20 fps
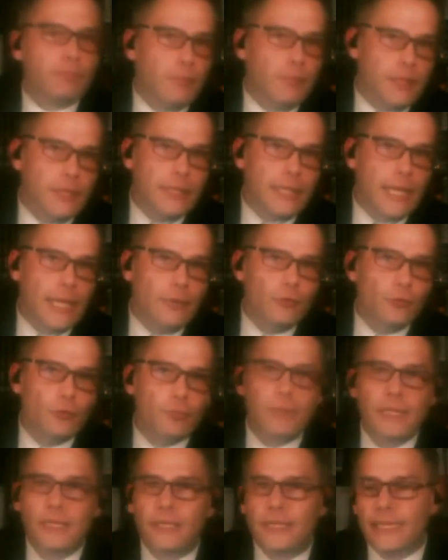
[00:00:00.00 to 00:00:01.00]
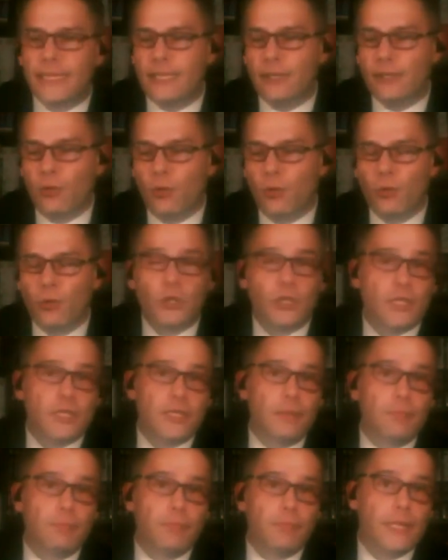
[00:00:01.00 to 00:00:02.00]
my schedule's busy, or
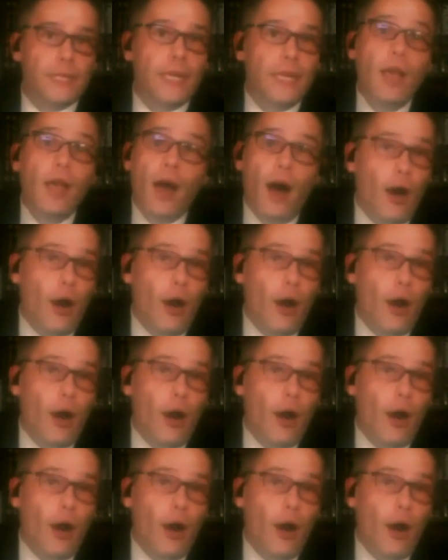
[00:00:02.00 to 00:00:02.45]
just simply,